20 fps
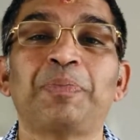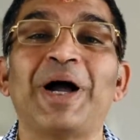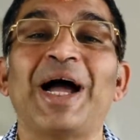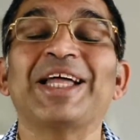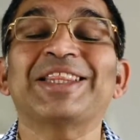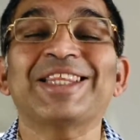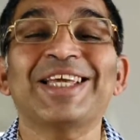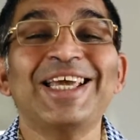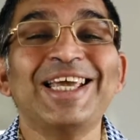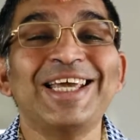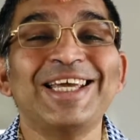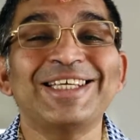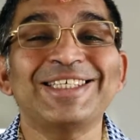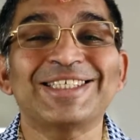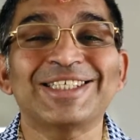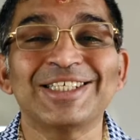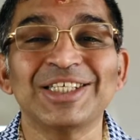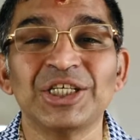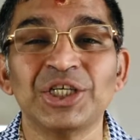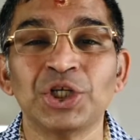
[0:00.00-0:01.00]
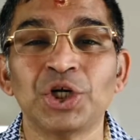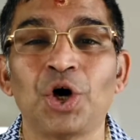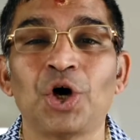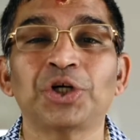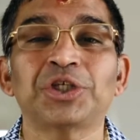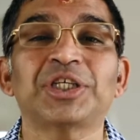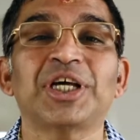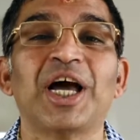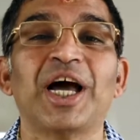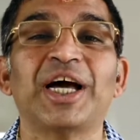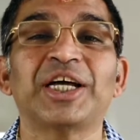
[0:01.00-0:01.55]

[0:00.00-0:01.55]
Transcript: path is not